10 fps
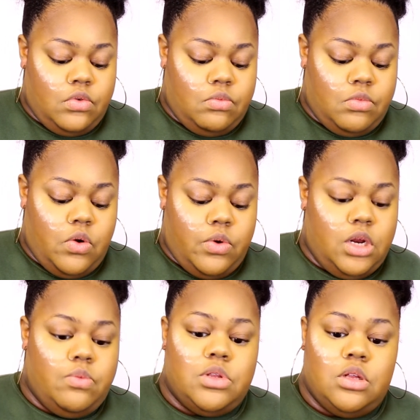Going
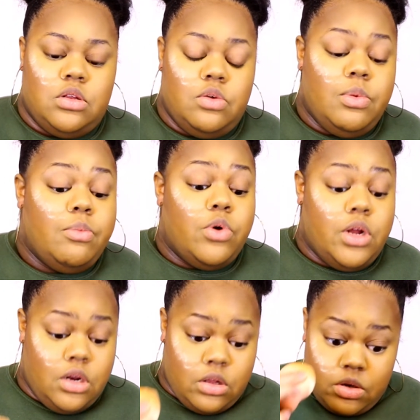in with a little bit more to
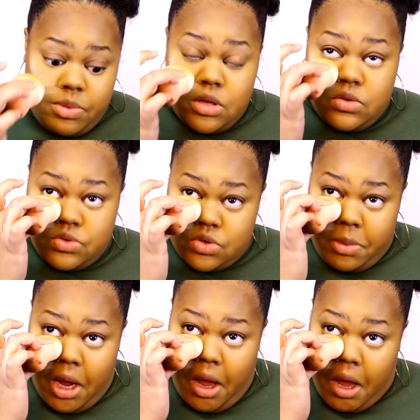get a little bit closer to
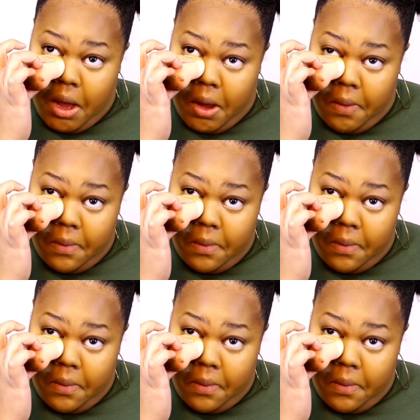my eye.